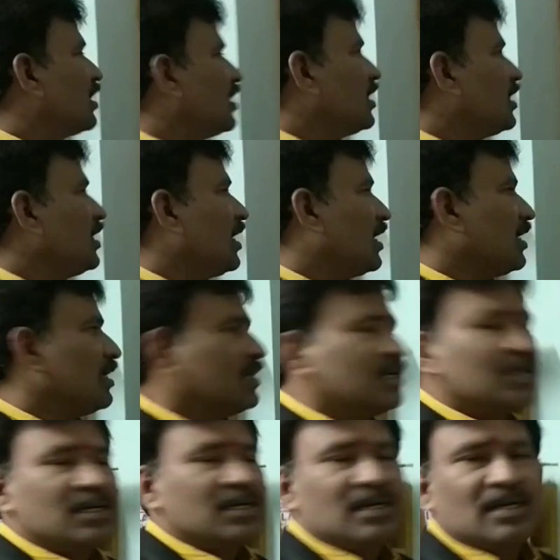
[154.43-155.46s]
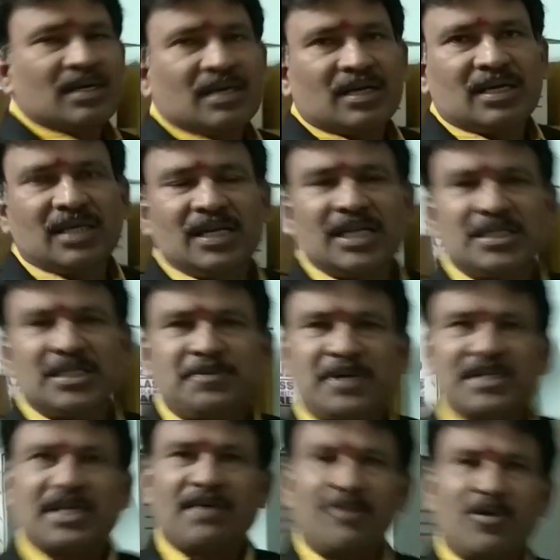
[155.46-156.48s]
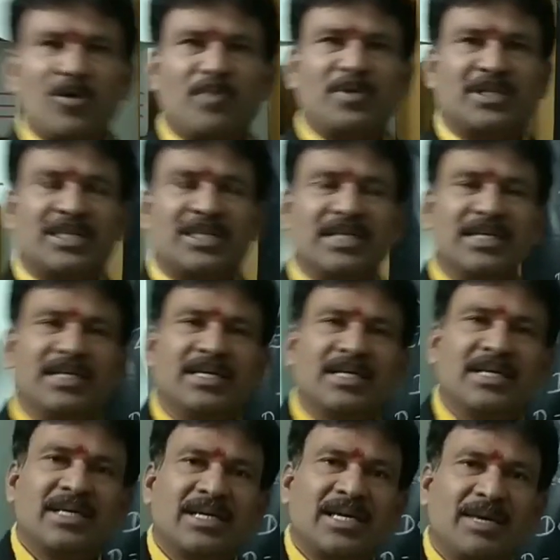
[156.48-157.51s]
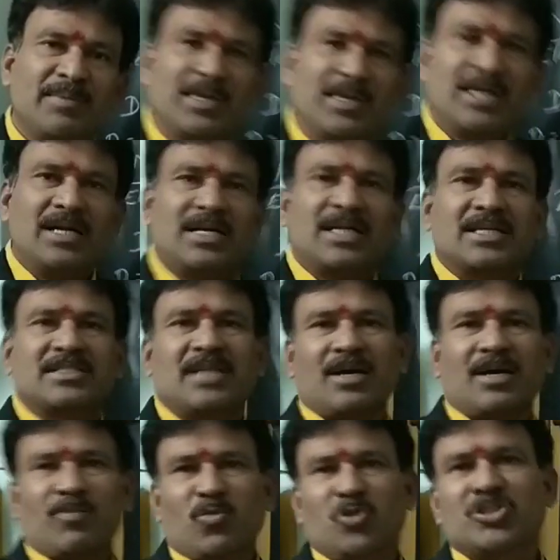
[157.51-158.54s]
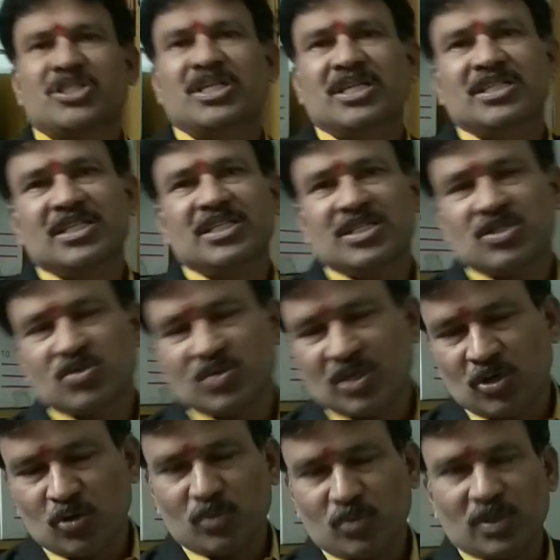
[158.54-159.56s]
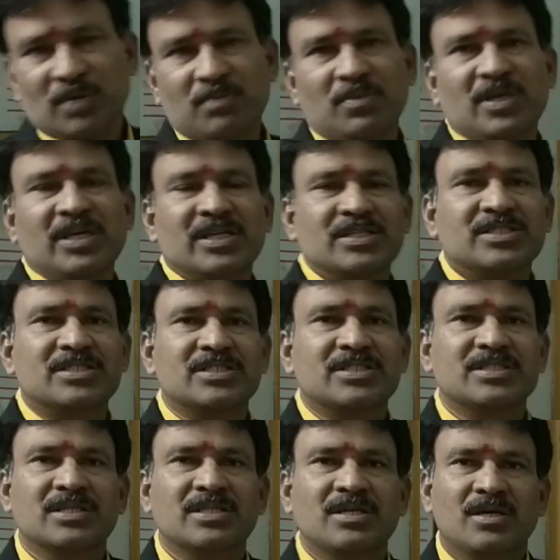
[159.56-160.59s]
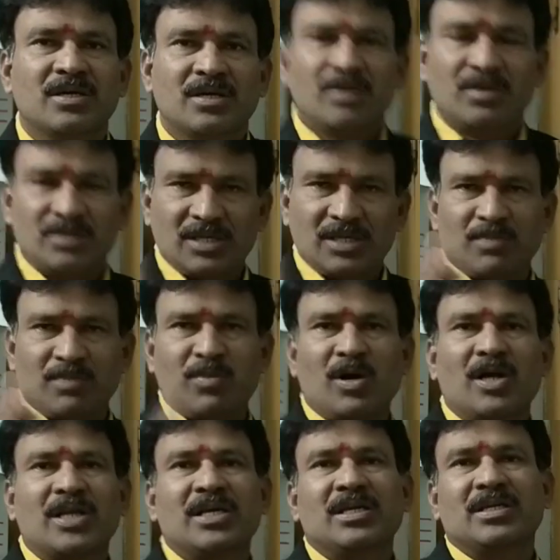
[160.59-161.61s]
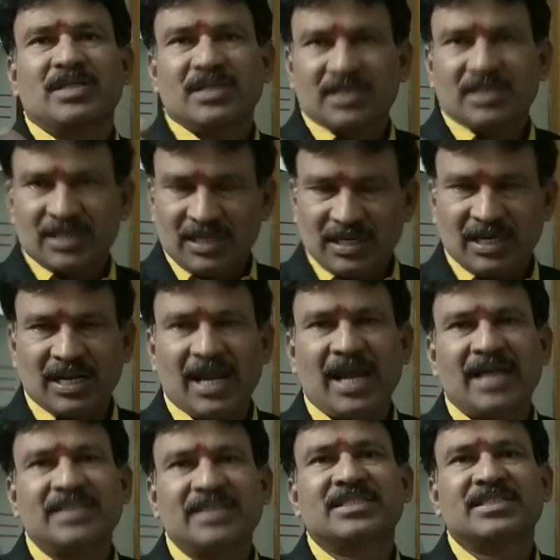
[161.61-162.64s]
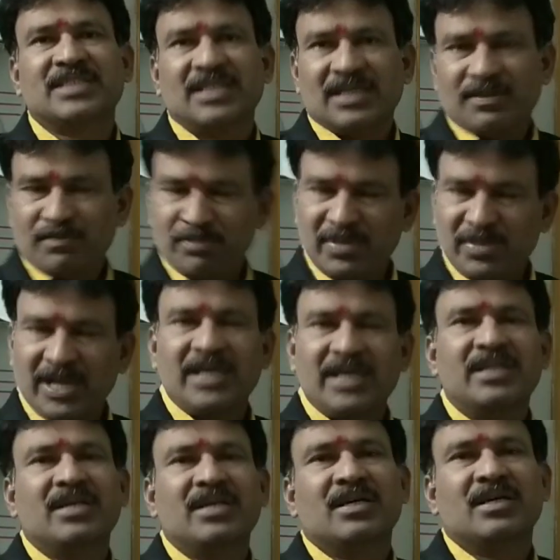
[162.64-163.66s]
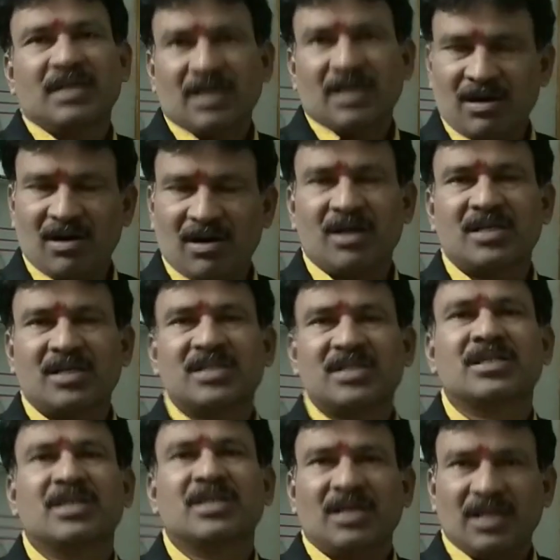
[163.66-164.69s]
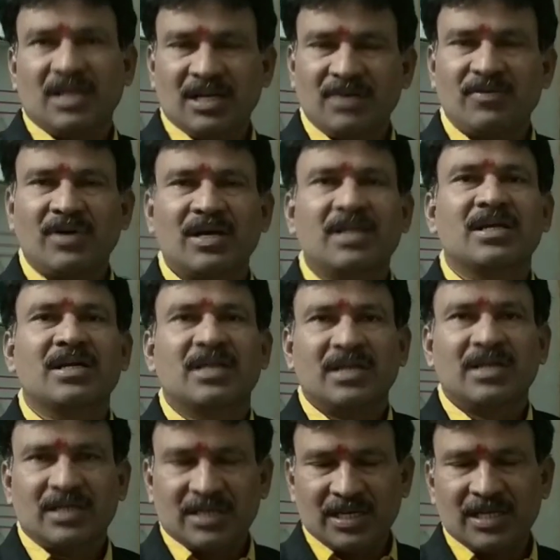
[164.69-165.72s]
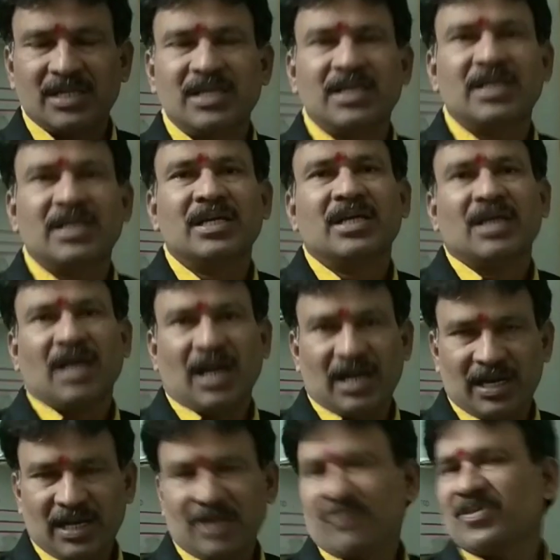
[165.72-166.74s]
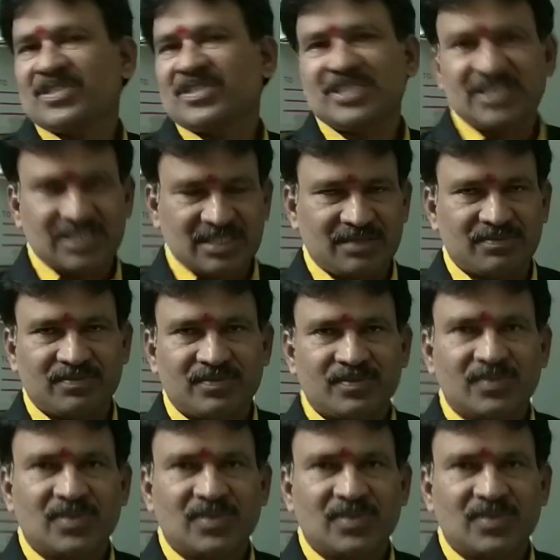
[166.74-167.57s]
Here, in respect of allopathy, chemical drugs are most dangerous to the human beings. Their body, glands, brain, heart, liver, kidney and nervous system.